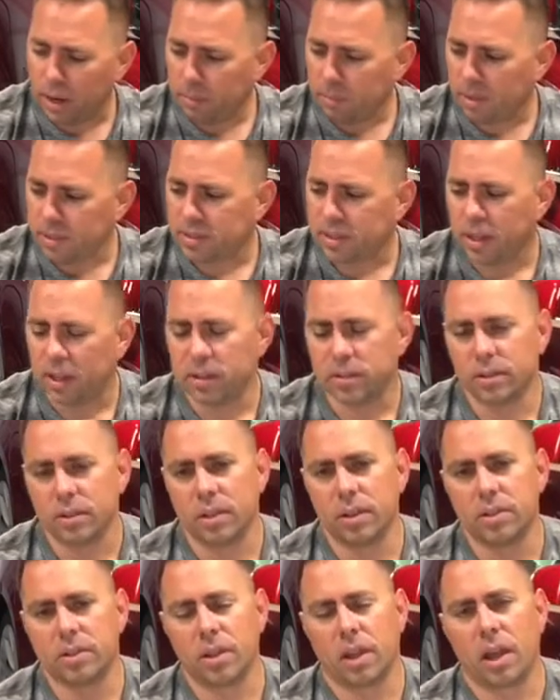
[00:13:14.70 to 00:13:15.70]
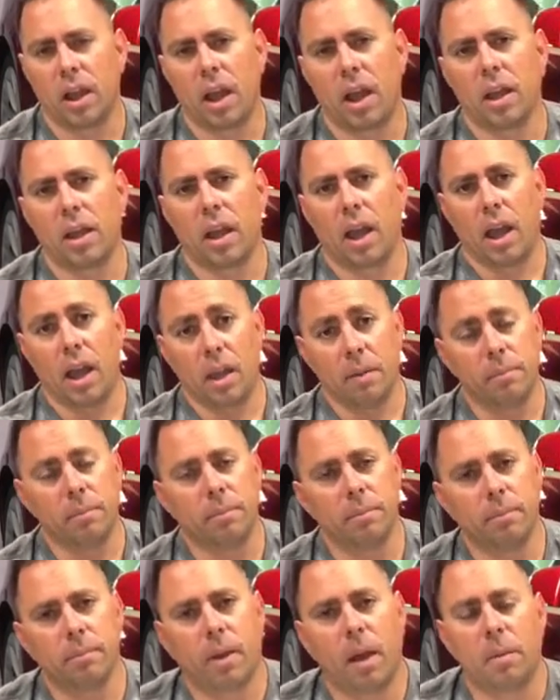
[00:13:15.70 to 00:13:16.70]
had my Teslas,
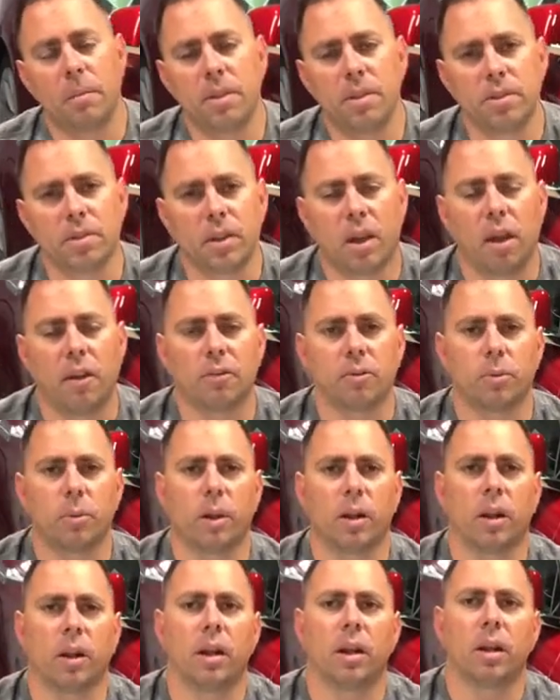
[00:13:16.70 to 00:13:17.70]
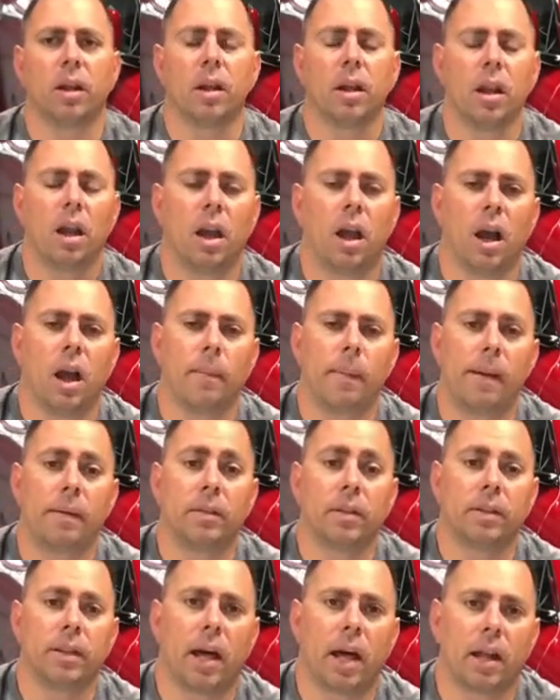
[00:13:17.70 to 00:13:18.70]
I'm in software. I have a
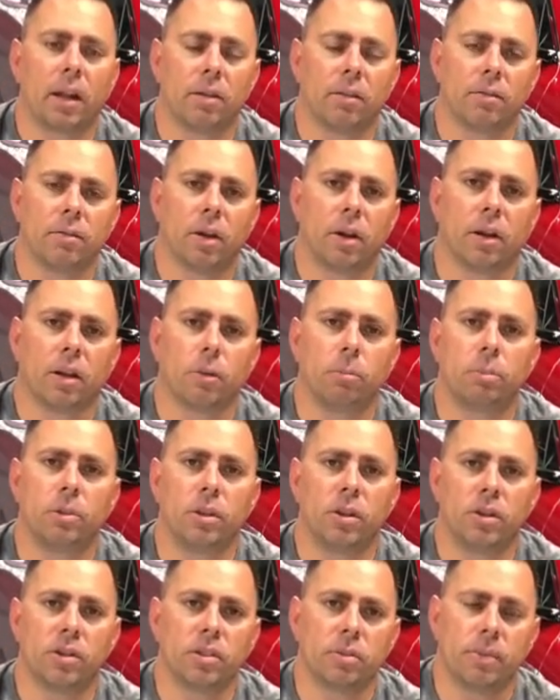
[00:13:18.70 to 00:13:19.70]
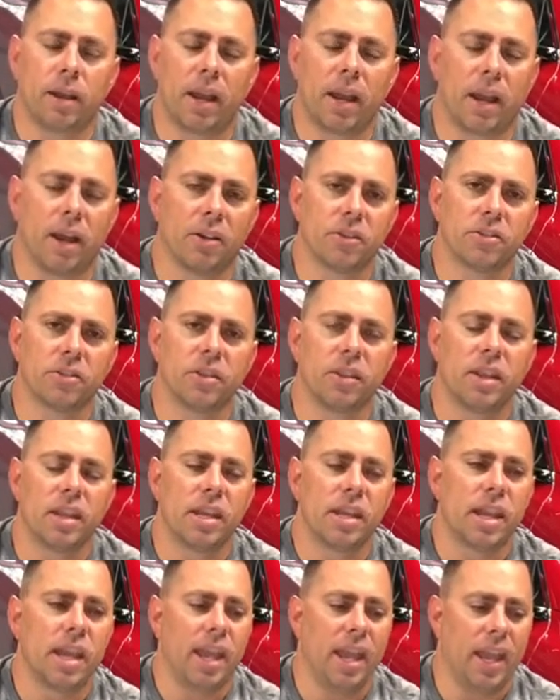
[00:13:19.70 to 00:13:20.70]
lot of computers in my house,
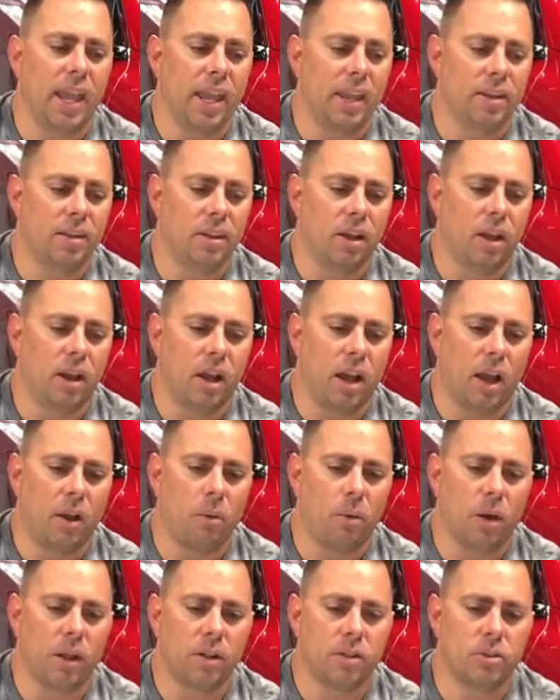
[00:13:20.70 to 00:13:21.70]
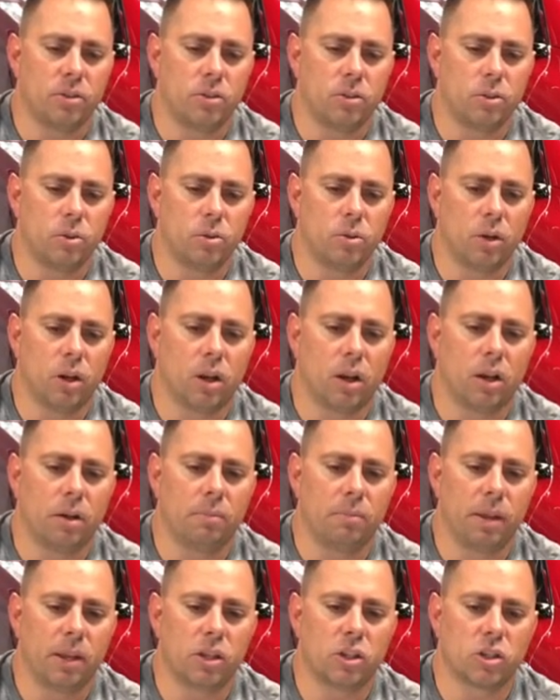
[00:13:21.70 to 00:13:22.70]
and I wanted to
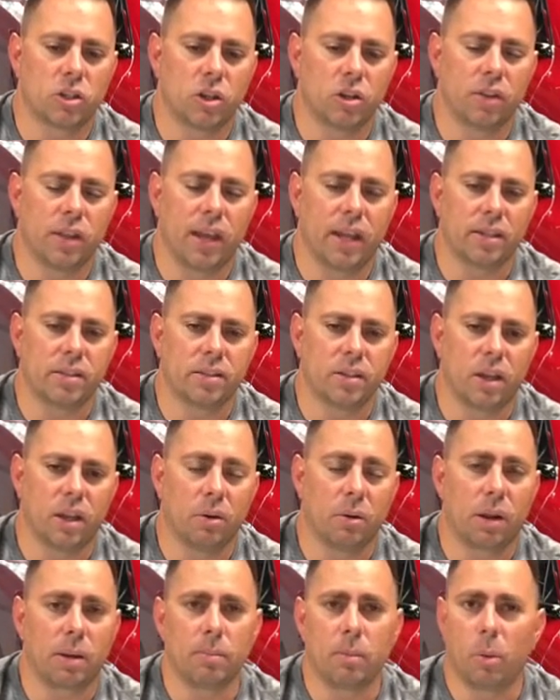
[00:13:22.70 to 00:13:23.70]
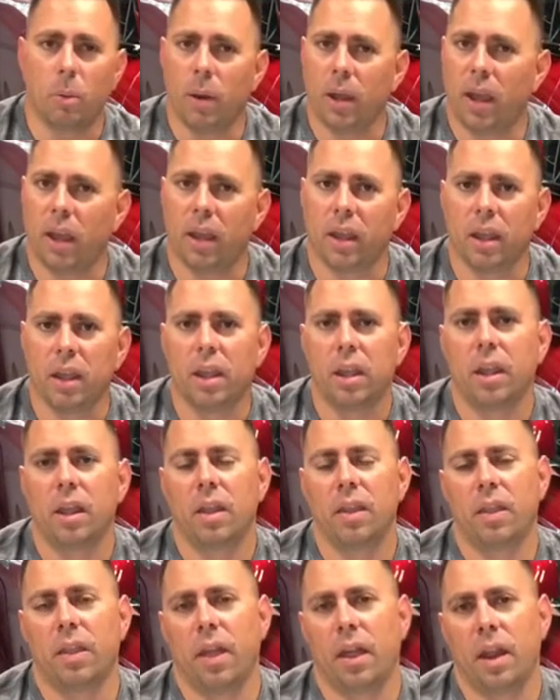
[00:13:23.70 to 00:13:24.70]
make sure that when I'm away,
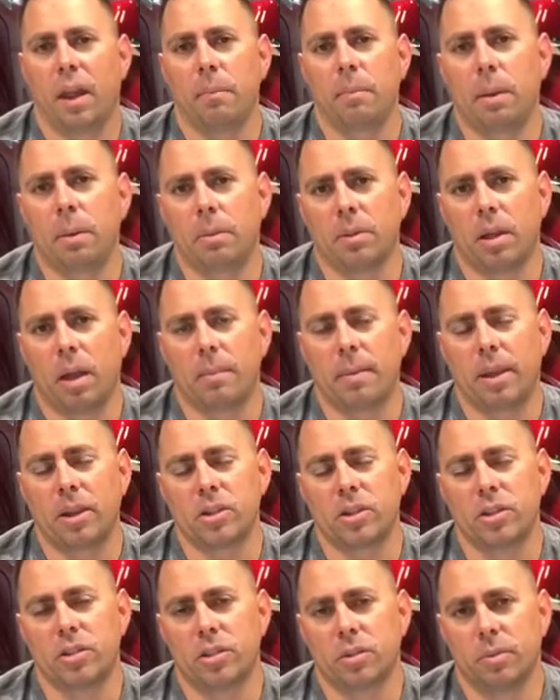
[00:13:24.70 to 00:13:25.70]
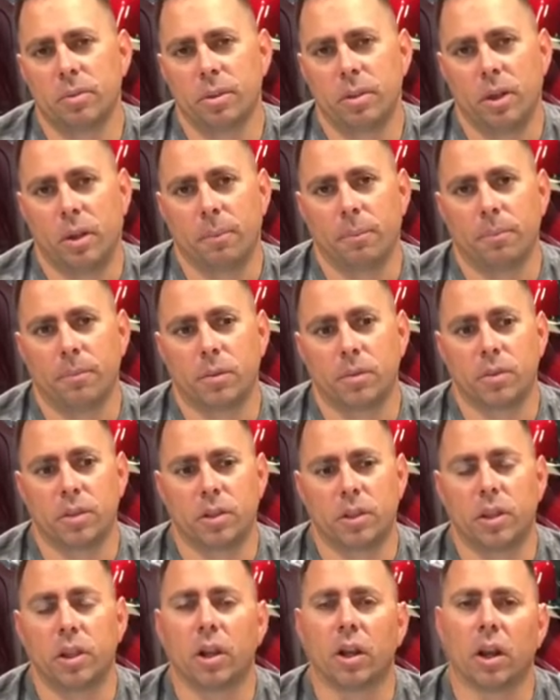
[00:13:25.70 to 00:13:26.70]
that I'm actually
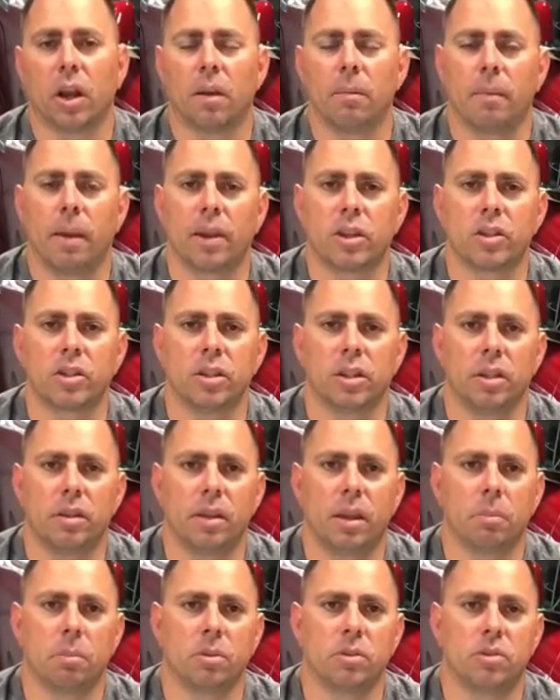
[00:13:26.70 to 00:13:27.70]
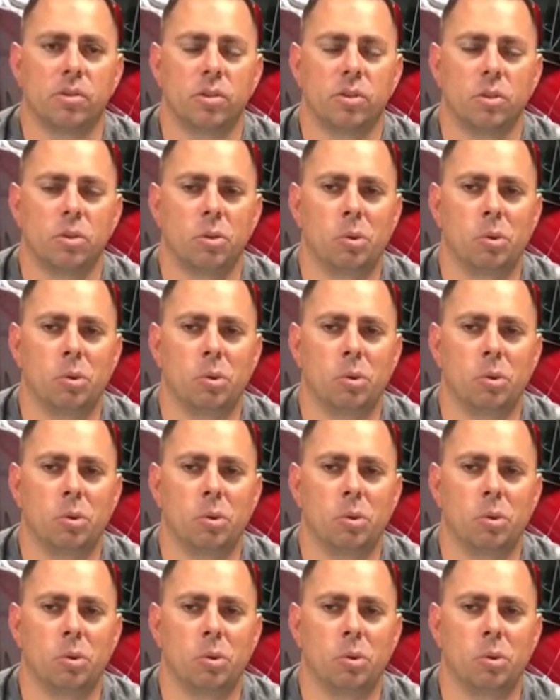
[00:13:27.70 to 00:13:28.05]
secure. I'm actually able to,